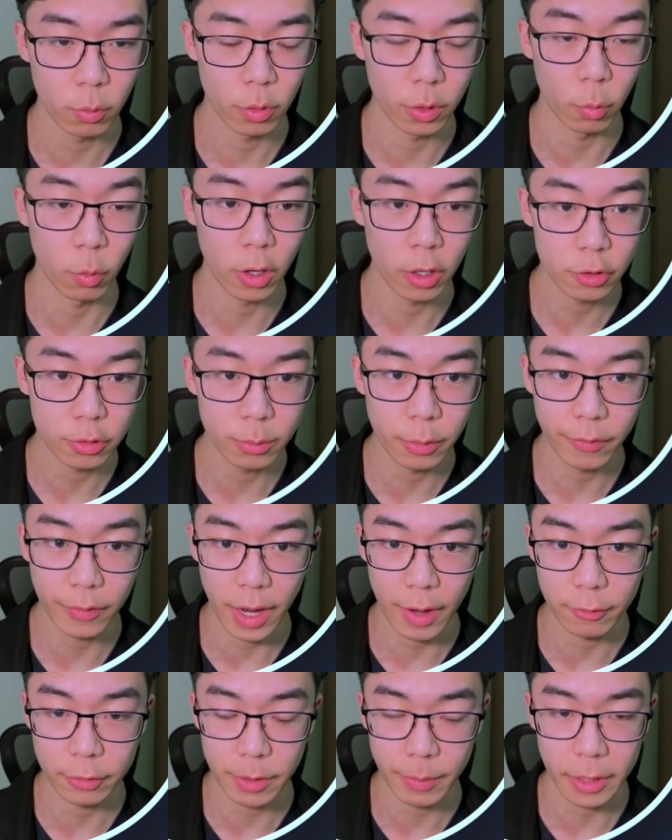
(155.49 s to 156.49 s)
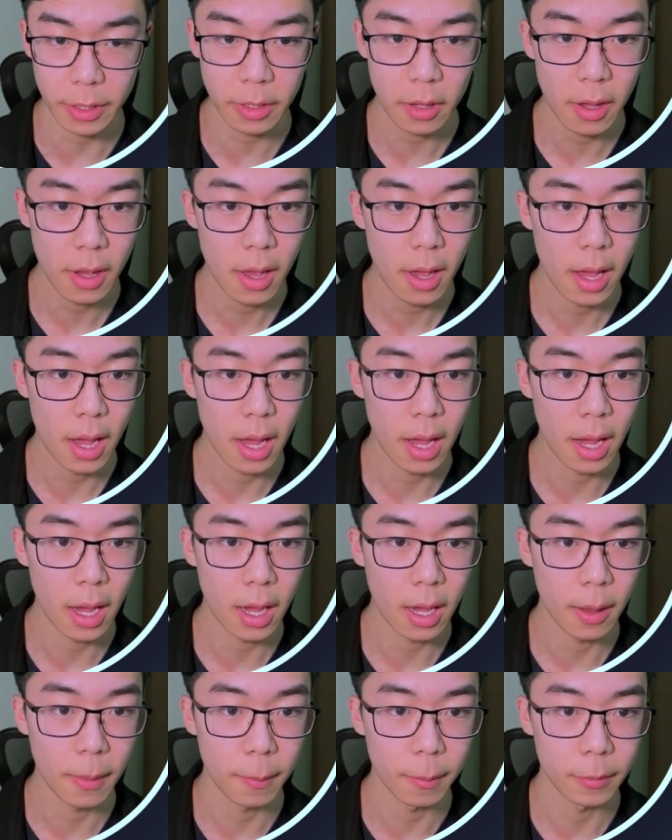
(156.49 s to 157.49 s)
With the 100 moving average, I mean.
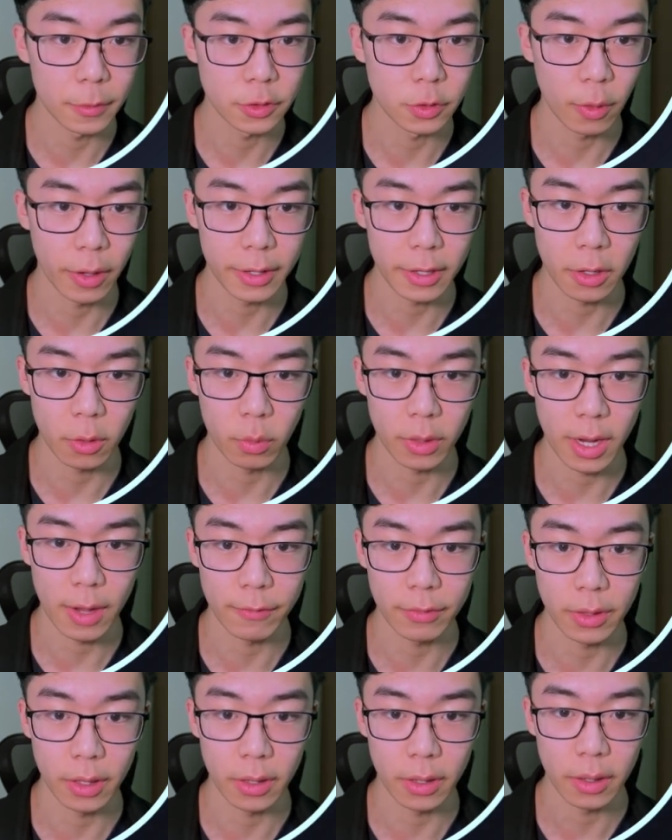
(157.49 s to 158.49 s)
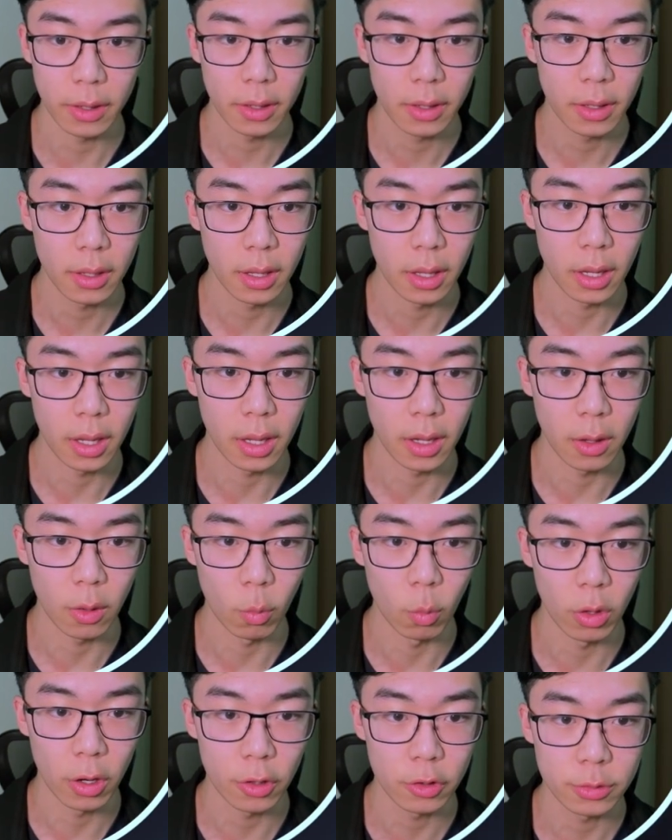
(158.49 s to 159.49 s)
So right here we have the
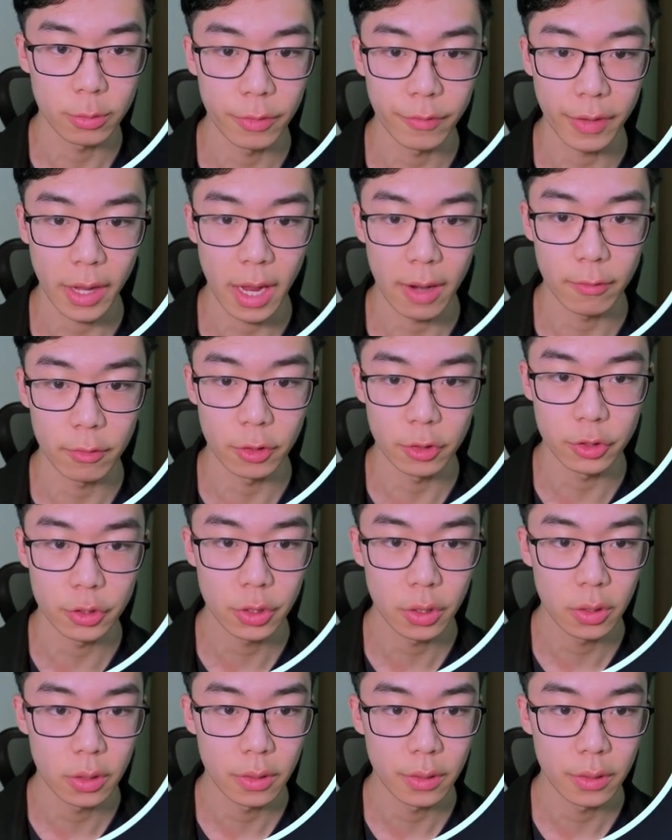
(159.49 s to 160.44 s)
100 moving average,